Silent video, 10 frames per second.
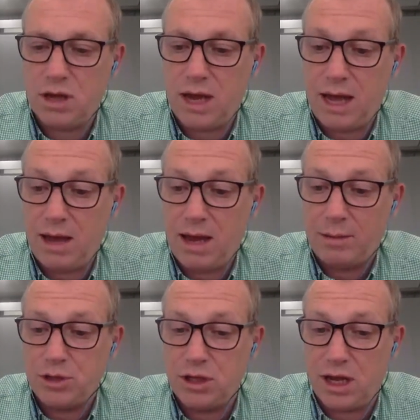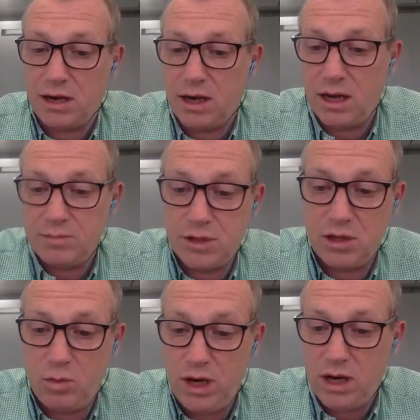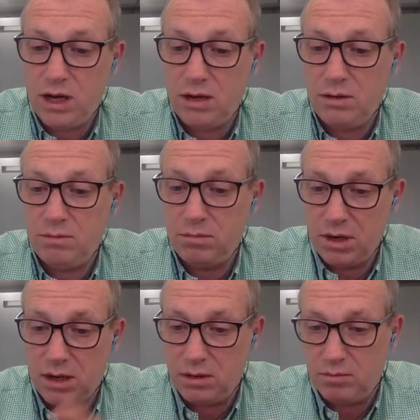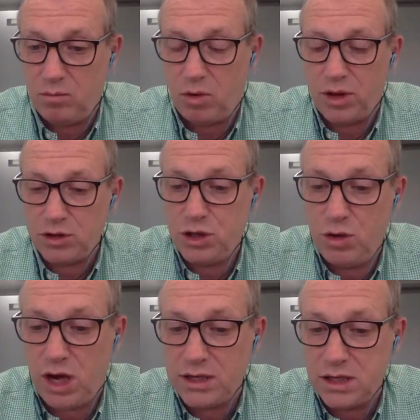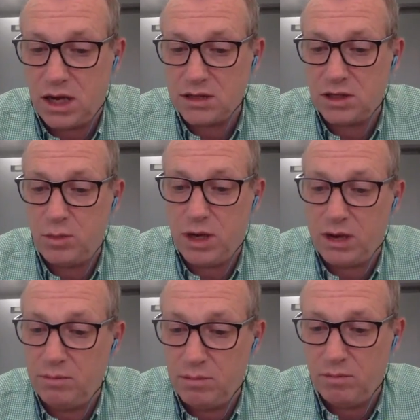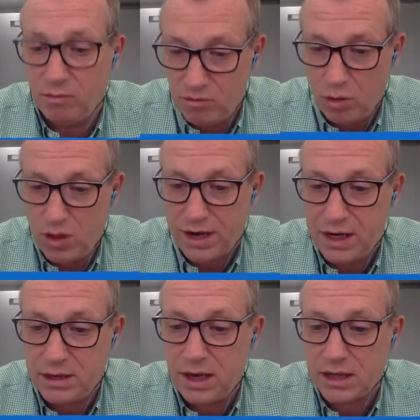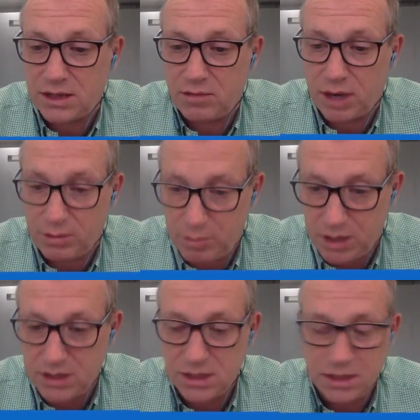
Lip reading: that so that we can what those two lines are, so that we can roll that in next time around, please?